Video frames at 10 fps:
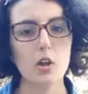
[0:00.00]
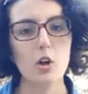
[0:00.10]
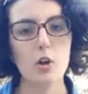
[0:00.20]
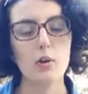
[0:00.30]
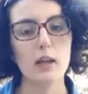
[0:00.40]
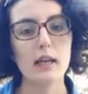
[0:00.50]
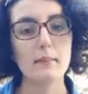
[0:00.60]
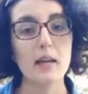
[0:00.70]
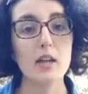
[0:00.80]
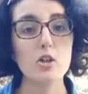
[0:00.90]
Her
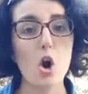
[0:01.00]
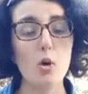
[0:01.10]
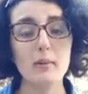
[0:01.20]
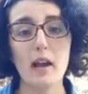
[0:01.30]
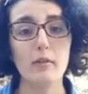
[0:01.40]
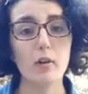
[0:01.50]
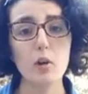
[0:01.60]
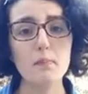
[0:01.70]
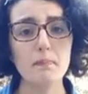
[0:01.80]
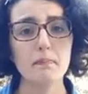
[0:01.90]
name is Hope
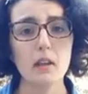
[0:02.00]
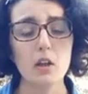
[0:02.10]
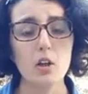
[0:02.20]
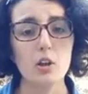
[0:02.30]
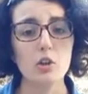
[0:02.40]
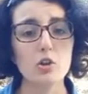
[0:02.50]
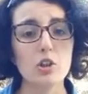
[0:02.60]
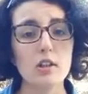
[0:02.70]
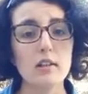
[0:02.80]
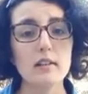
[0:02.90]
Nanville.
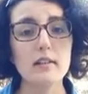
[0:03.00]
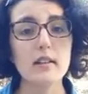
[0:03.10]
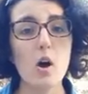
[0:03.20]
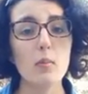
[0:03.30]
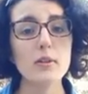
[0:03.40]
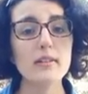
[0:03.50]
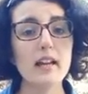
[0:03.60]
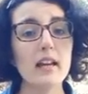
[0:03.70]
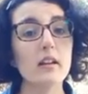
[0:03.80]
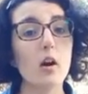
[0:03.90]
She's almost
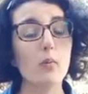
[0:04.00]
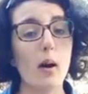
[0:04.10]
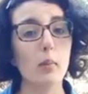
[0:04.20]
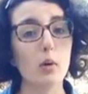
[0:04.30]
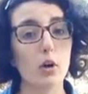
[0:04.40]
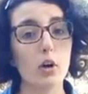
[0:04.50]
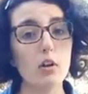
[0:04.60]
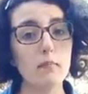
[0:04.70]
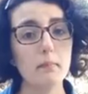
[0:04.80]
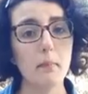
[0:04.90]
like a rebel
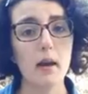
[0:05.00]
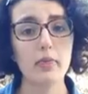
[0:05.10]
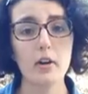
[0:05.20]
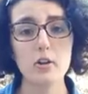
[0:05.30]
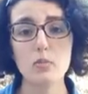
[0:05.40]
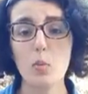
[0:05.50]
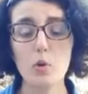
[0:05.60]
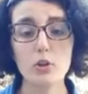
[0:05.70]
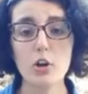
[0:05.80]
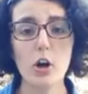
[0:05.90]
girl, but there's
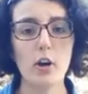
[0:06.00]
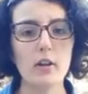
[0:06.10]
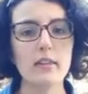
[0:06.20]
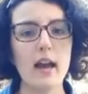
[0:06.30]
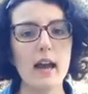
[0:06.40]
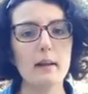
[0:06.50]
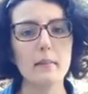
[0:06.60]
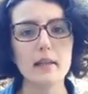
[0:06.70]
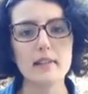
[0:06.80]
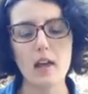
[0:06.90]
more to her than
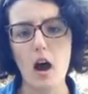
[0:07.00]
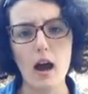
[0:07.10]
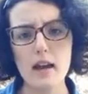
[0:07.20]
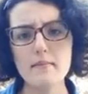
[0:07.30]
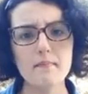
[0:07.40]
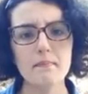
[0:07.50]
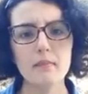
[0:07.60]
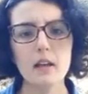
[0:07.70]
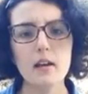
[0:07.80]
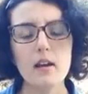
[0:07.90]
meets the eye.
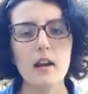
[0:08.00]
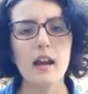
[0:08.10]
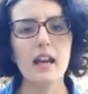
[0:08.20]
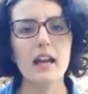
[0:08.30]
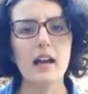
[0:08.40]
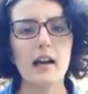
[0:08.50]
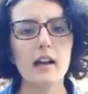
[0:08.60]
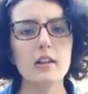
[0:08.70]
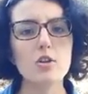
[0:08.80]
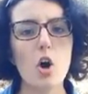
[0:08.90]

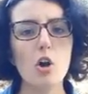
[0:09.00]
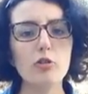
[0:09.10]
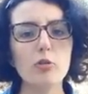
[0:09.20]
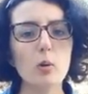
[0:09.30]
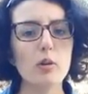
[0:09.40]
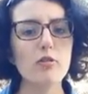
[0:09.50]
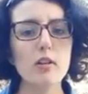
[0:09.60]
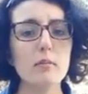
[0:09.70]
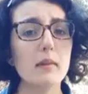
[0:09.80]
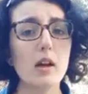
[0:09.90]
And all four of
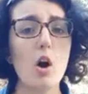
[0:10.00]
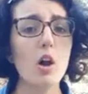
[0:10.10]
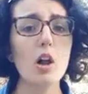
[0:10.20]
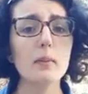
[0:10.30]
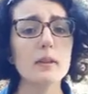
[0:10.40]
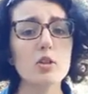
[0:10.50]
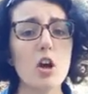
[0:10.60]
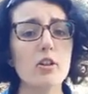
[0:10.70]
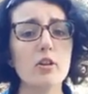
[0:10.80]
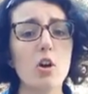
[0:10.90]
them, they all help each
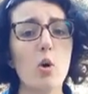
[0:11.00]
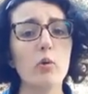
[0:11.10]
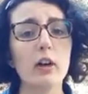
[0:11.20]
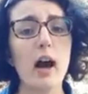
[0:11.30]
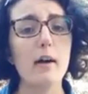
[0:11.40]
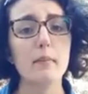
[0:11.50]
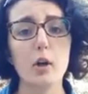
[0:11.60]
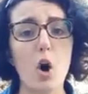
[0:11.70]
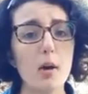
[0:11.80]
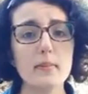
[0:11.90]
other overcome
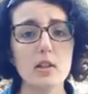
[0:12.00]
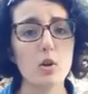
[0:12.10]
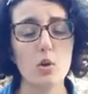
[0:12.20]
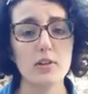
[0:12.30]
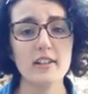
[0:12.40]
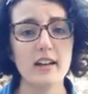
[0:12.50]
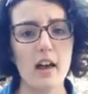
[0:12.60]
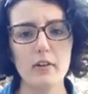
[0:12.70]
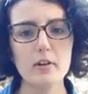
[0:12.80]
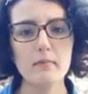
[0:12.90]
their obstacles together.